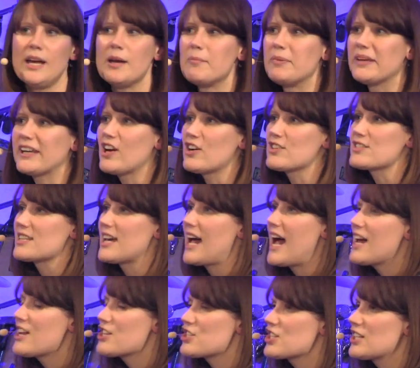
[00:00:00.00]
because
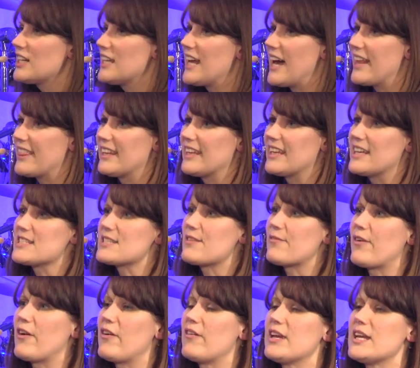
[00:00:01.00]
actually I think it's a
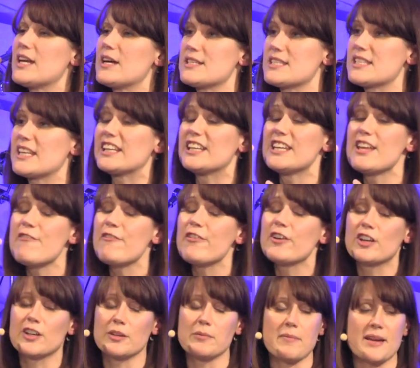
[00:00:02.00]
very uh,
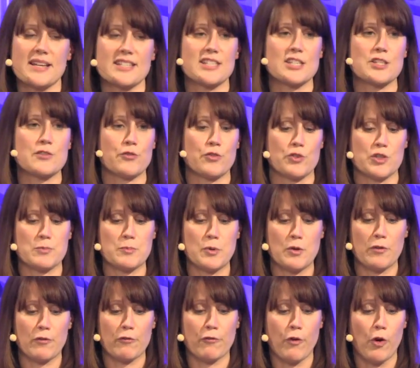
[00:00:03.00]
significant message for us
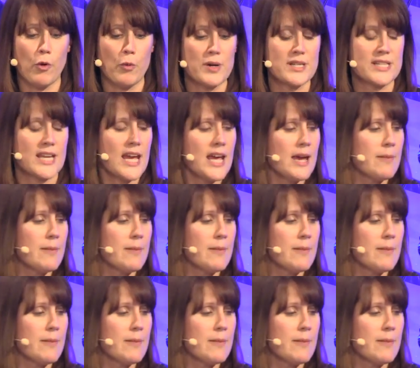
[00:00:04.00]
moving forward,